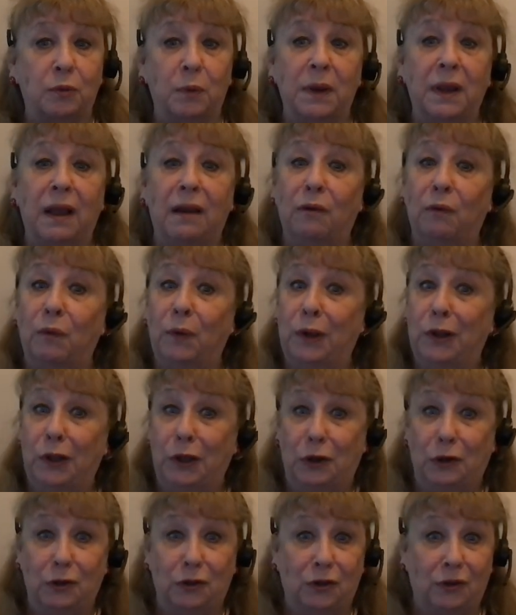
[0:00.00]
We got really
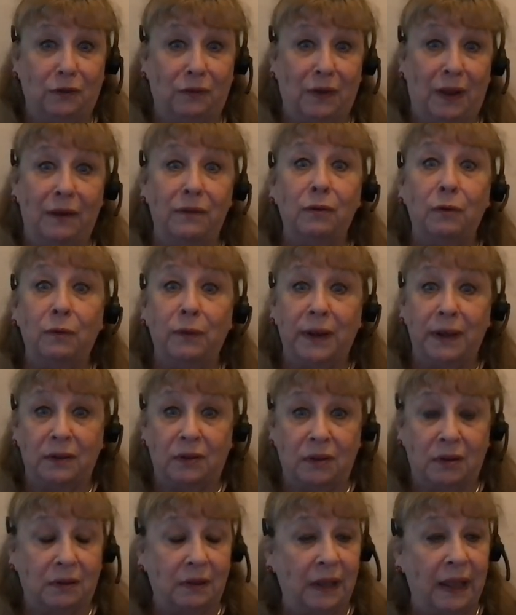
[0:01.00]
good survival
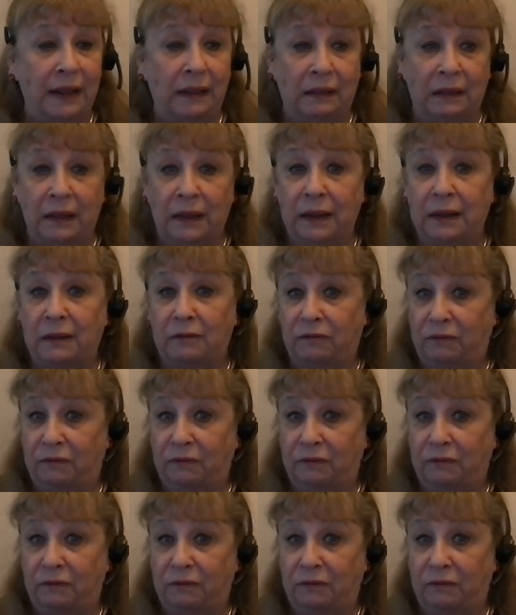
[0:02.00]
rates lately.